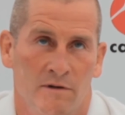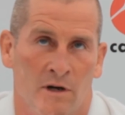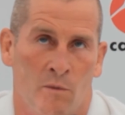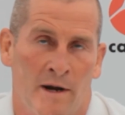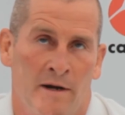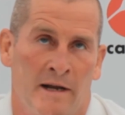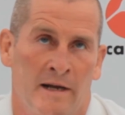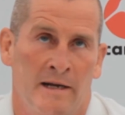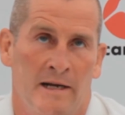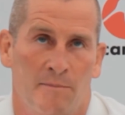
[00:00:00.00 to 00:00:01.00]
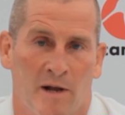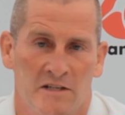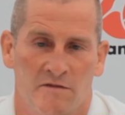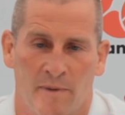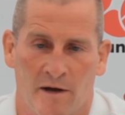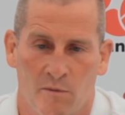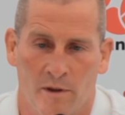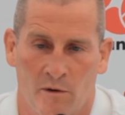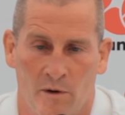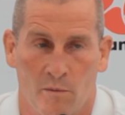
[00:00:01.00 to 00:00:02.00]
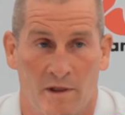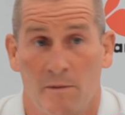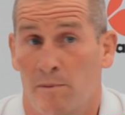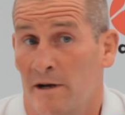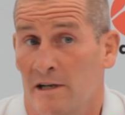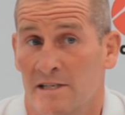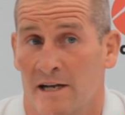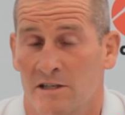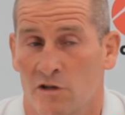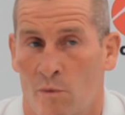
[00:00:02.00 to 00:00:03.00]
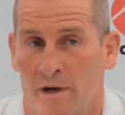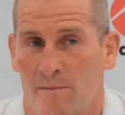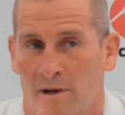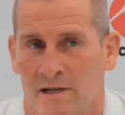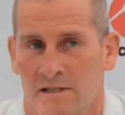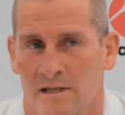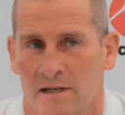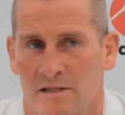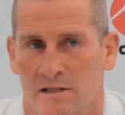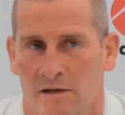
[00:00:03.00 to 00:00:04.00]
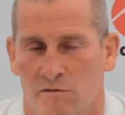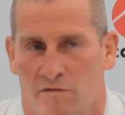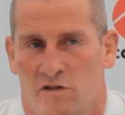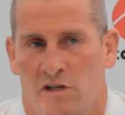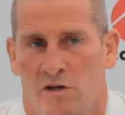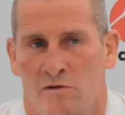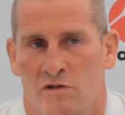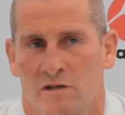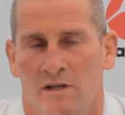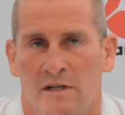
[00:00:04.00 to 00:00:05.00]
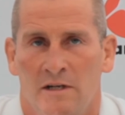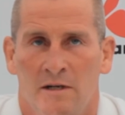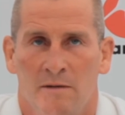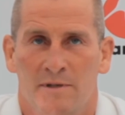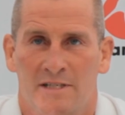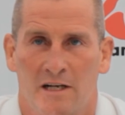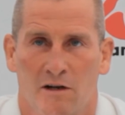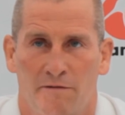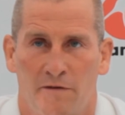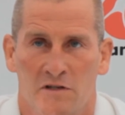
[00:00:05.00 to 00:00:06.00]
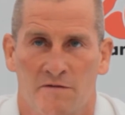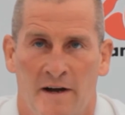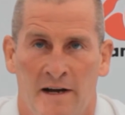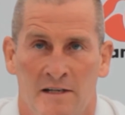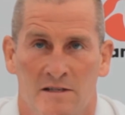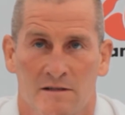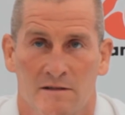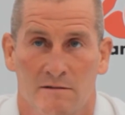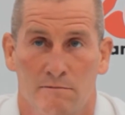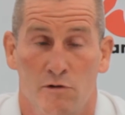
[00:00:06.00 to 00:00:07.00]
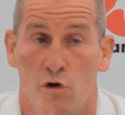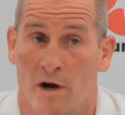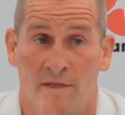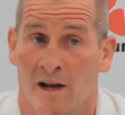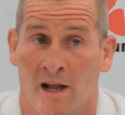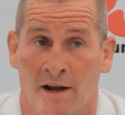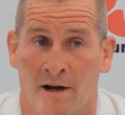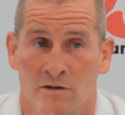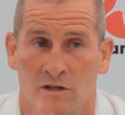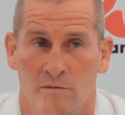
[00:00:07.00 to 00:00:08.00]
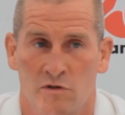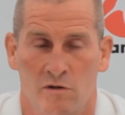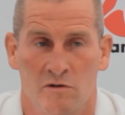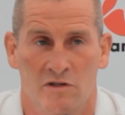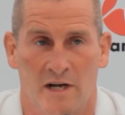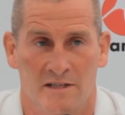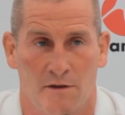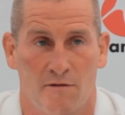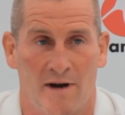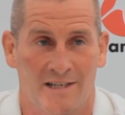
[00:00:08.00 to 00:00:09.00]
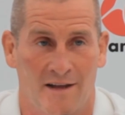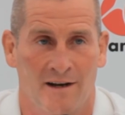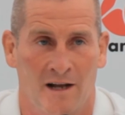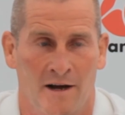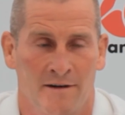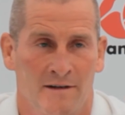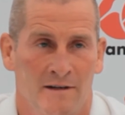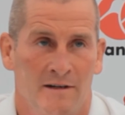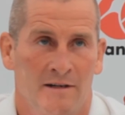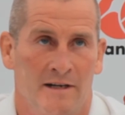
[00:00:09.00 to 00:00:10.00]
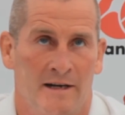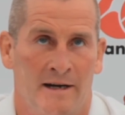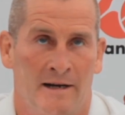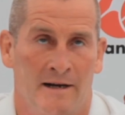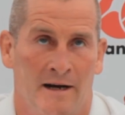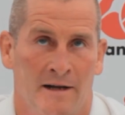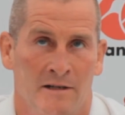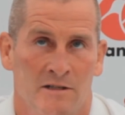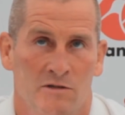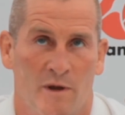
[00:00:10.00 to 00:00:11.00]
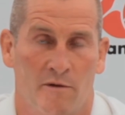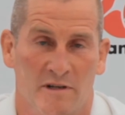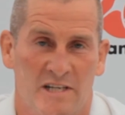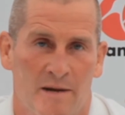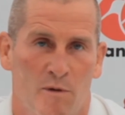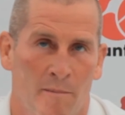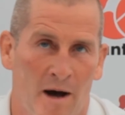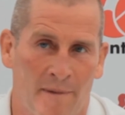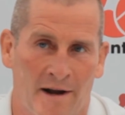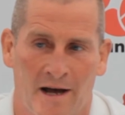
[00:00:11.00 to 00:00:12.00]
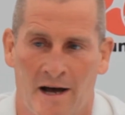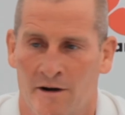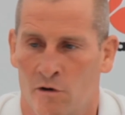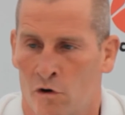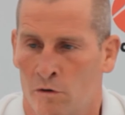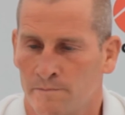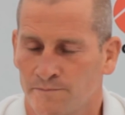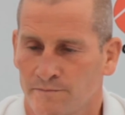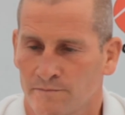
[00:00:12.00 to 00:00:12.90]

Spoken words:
you know, when he plays for Bath, whether he played at centre or when he played at six, he was obviously used, particularly on first phase, not in the line out. He was used as a threat at the line. And whether it's him or Matt Banahan or